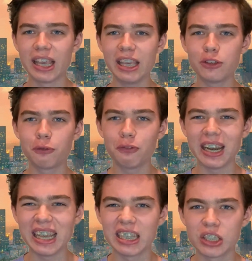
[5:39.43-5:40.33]
He's
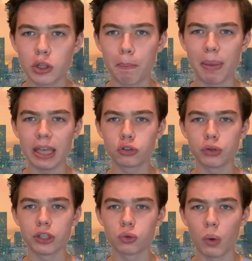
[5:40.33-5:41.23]
fitting into the
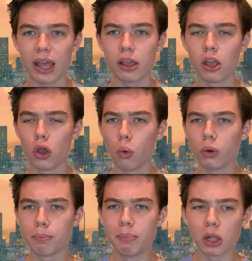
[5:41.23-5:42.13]
Patriots way
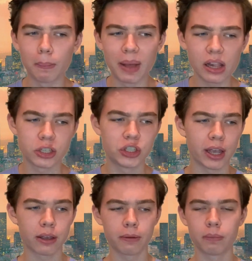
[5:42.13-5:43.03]
with Bill
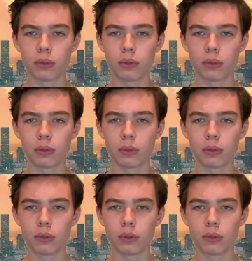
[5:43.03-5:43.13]
Belichick.